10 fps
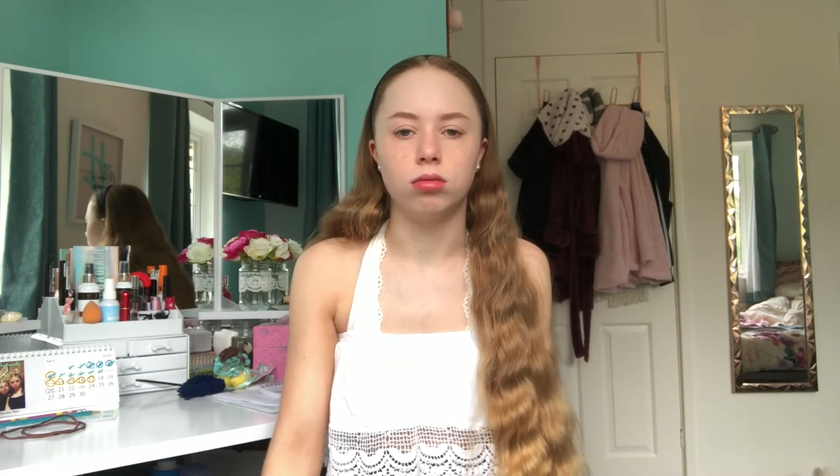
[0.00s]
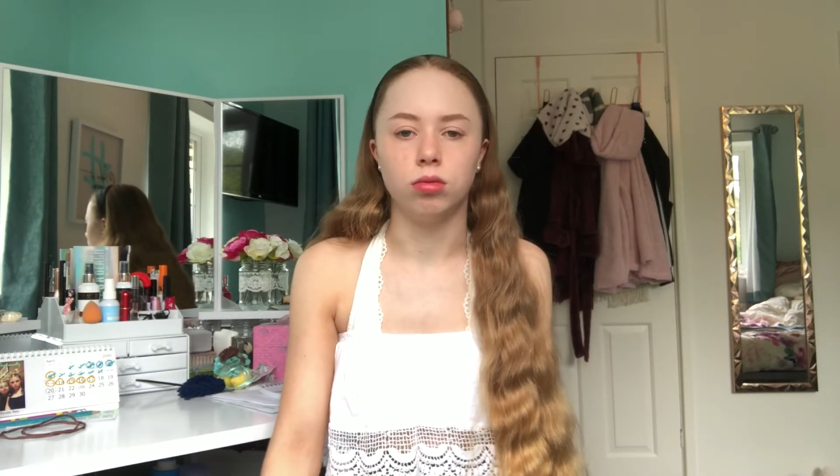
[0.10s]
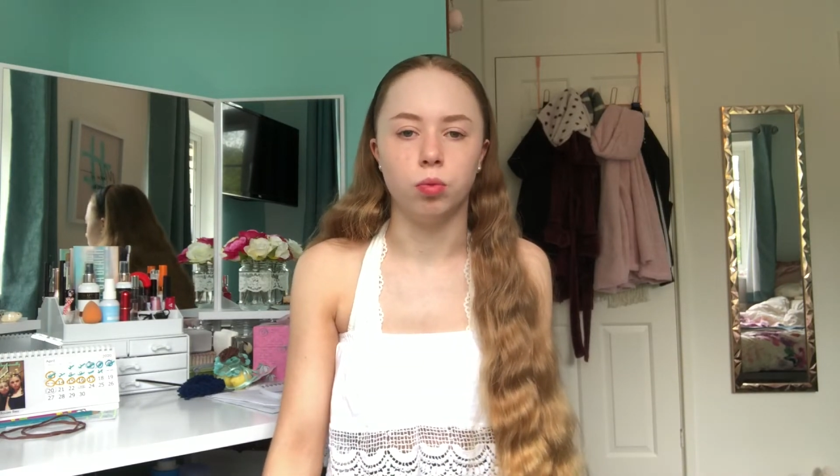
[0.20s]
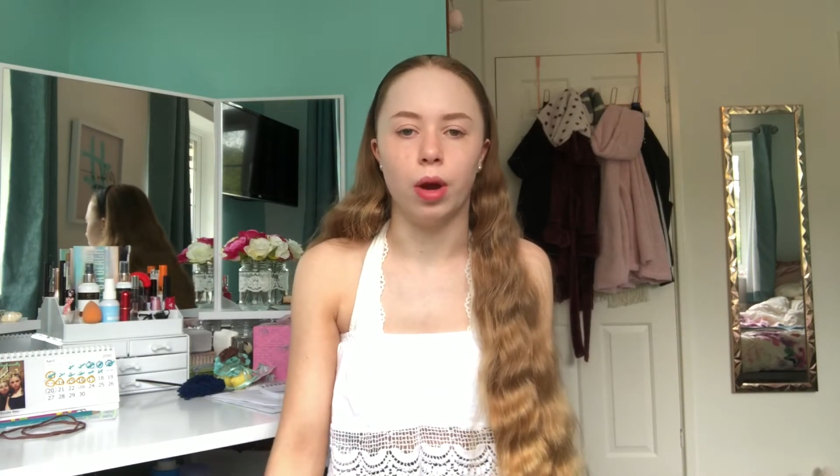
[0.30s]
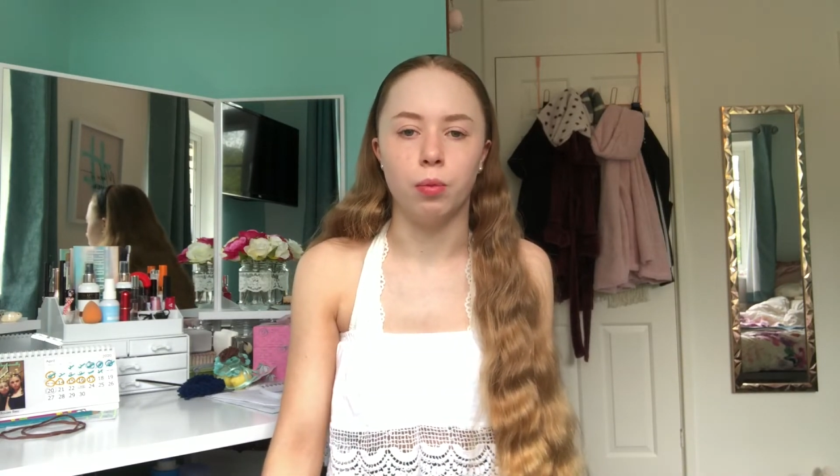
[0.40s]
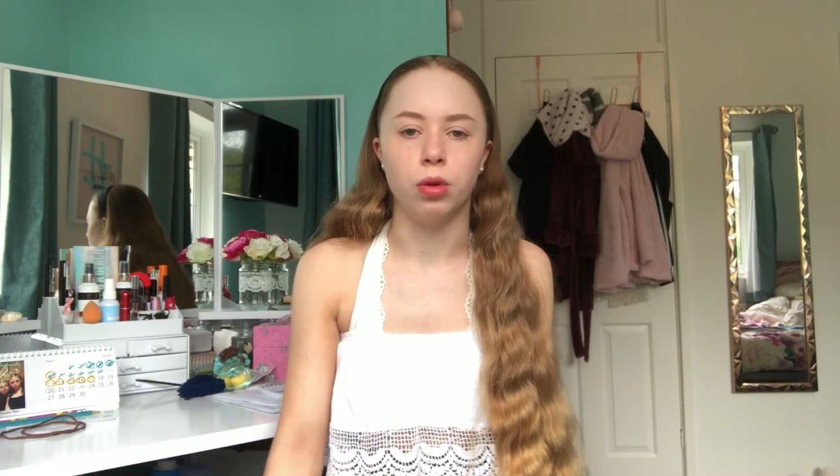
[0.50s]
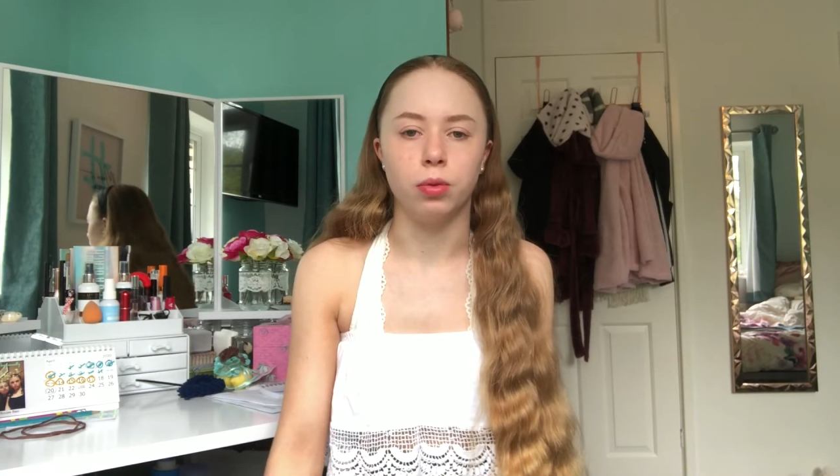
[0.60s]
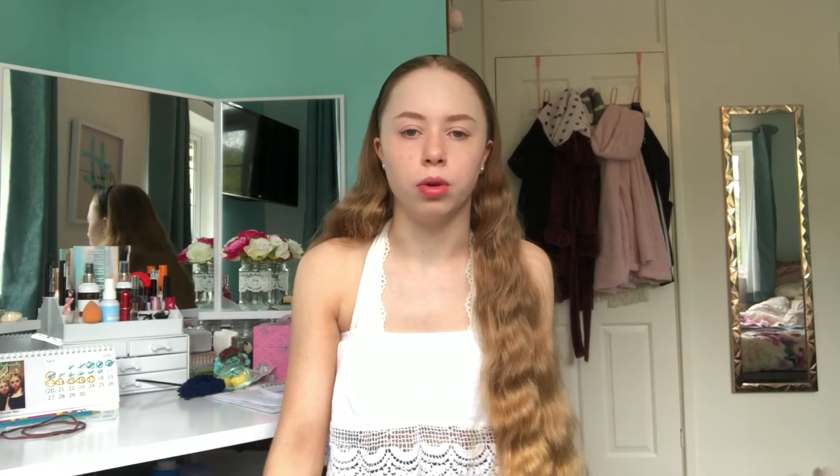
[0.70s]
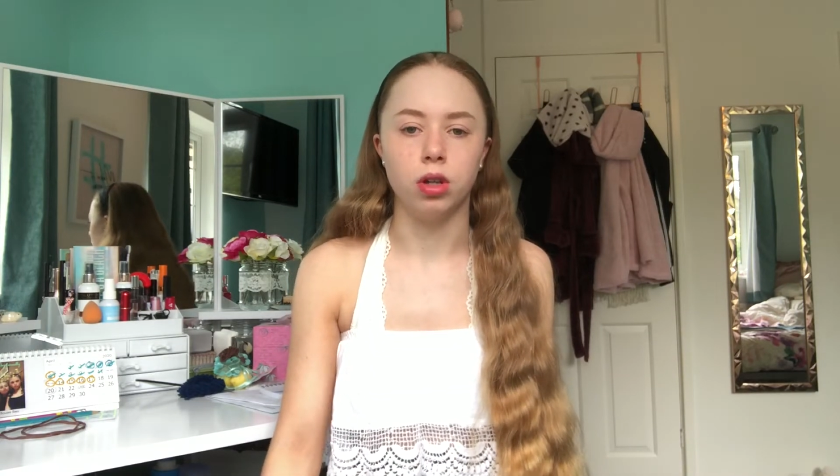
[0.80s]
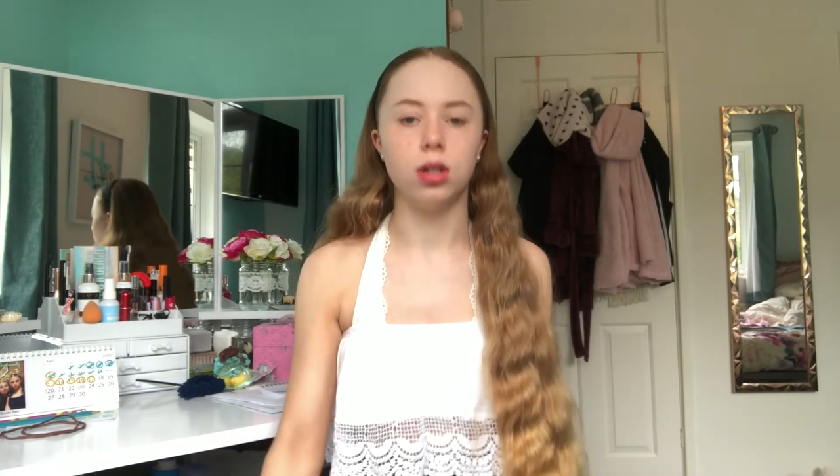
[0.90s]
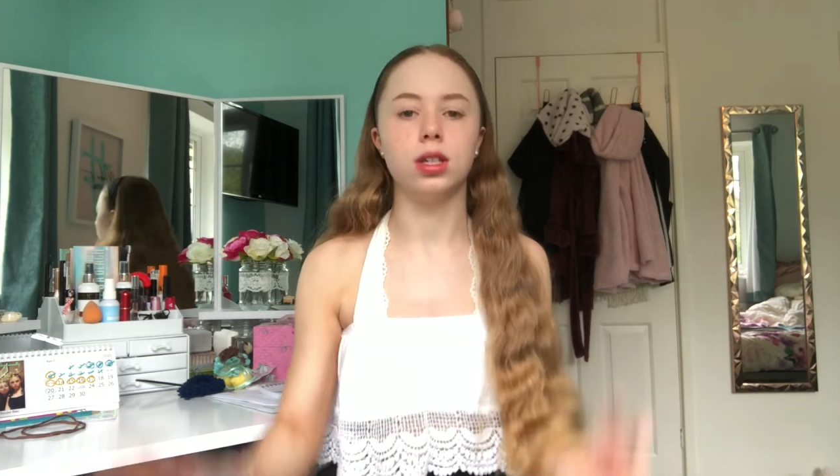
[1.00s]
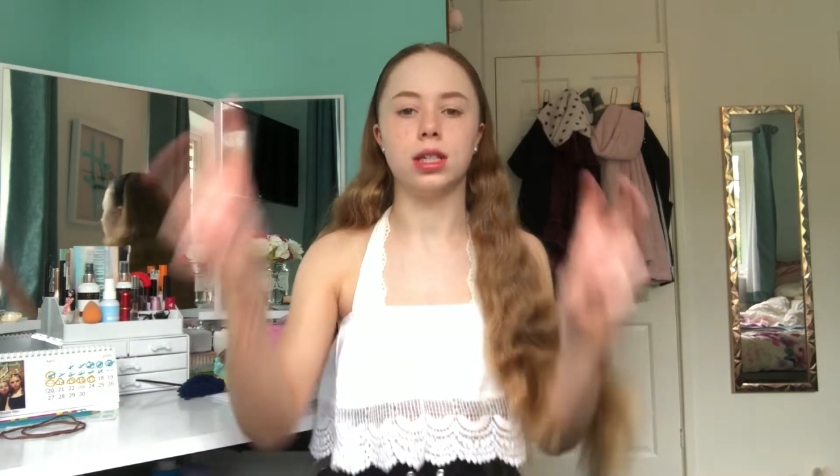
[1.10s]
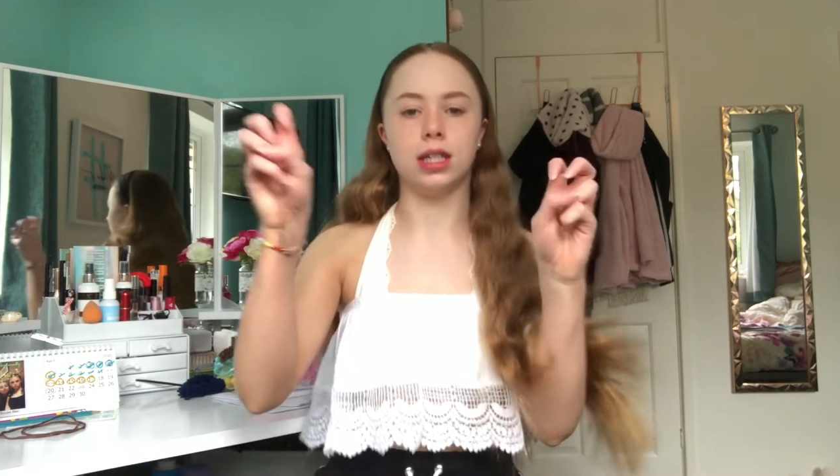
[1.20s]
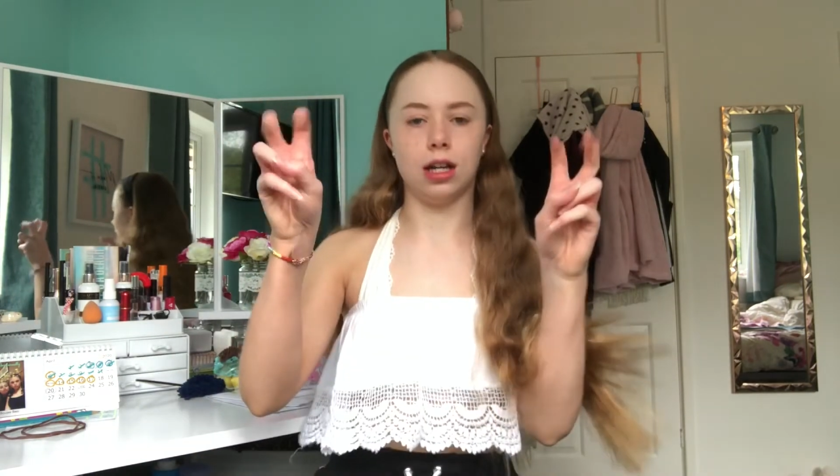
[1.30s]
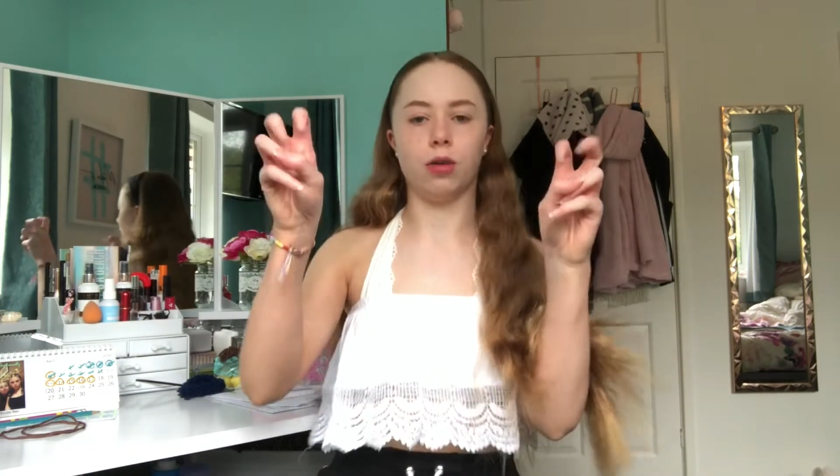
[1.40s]
when we were
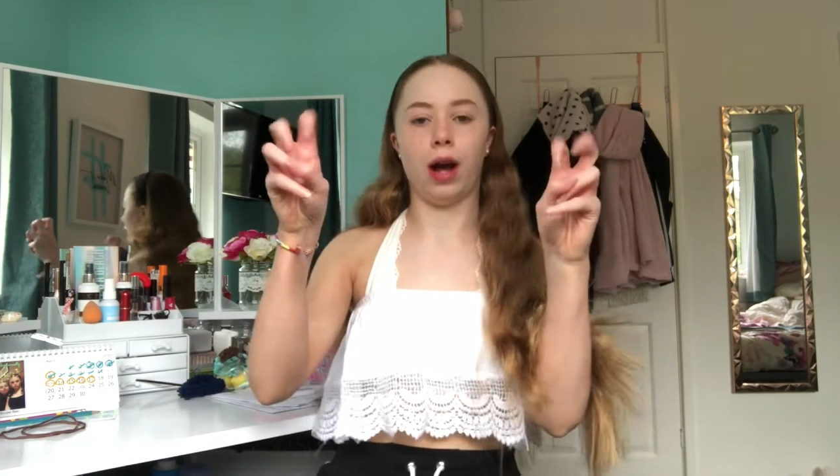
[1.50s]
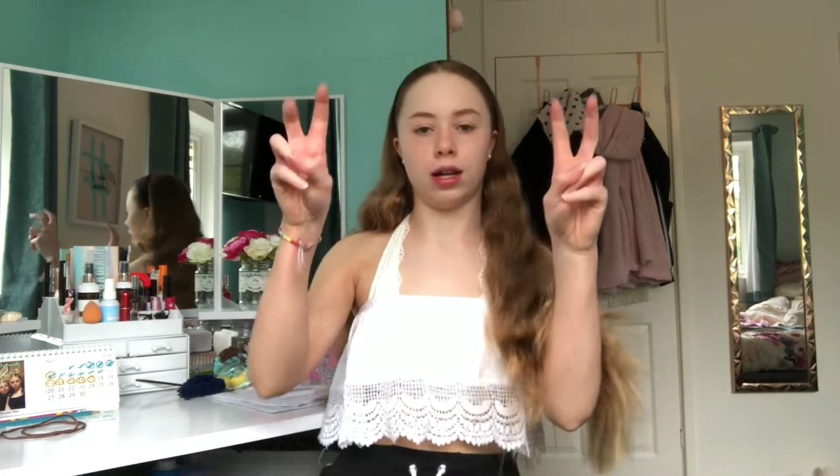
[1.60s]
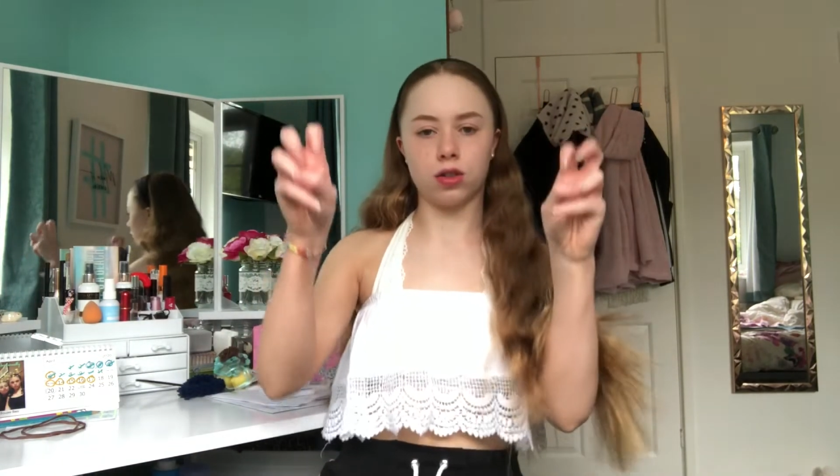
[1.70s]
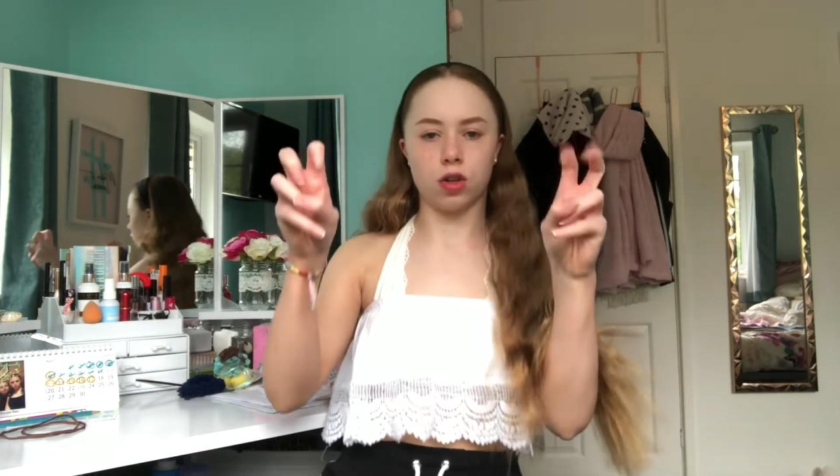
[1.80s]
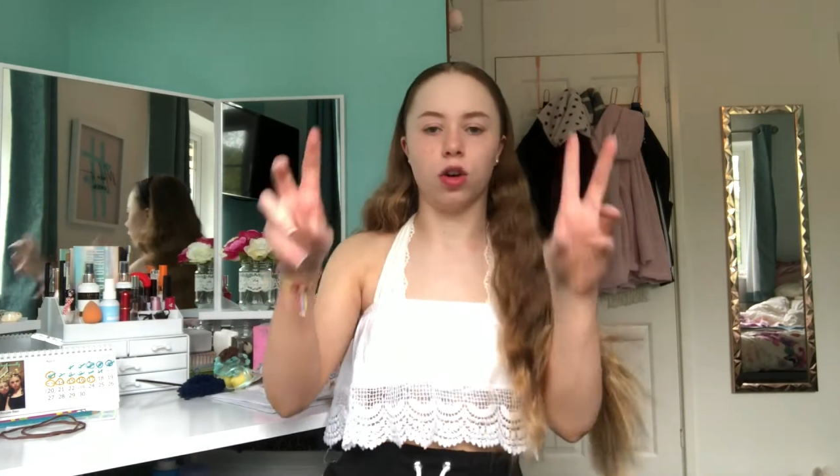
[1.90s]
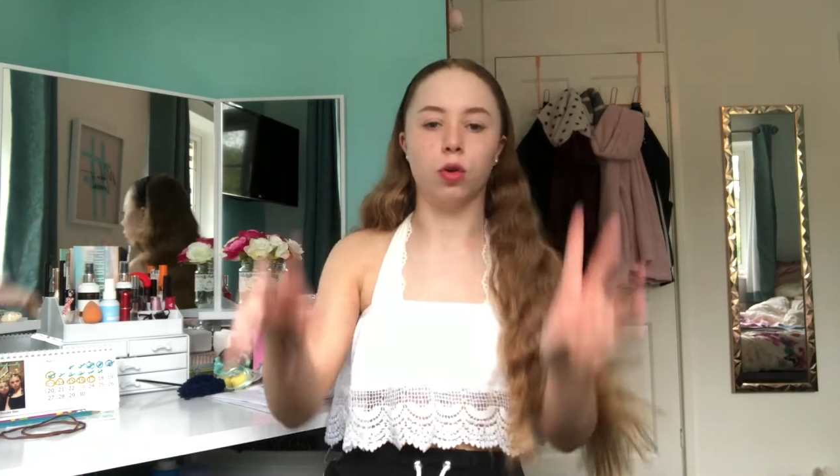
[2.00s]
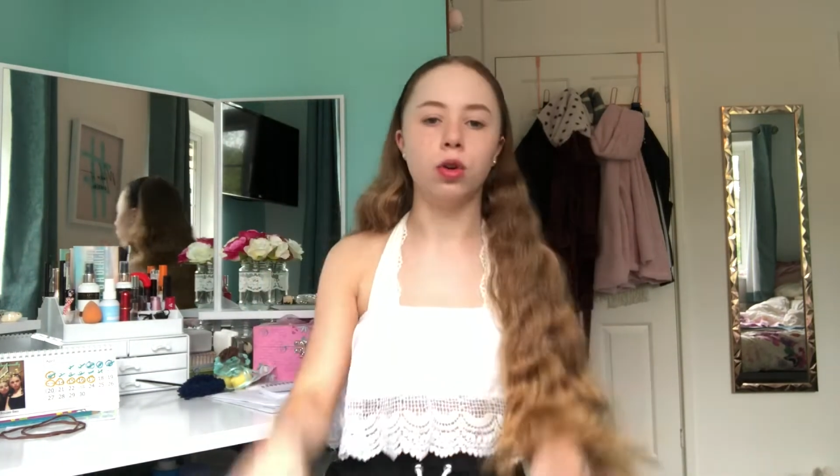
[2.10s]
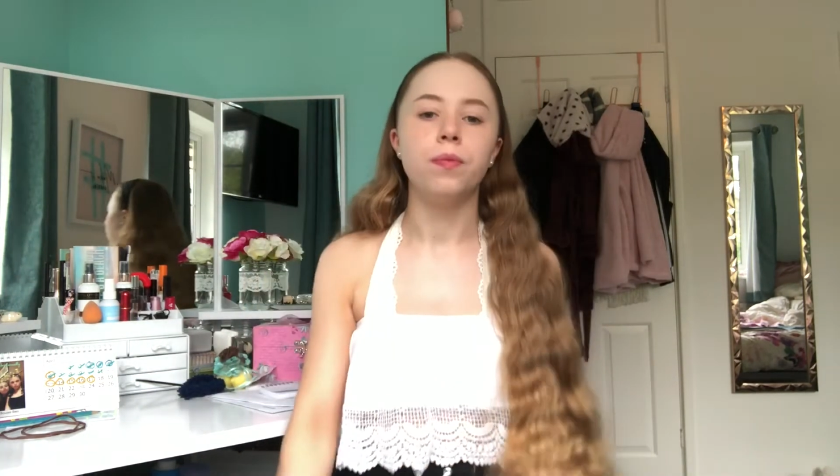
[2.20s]
still at school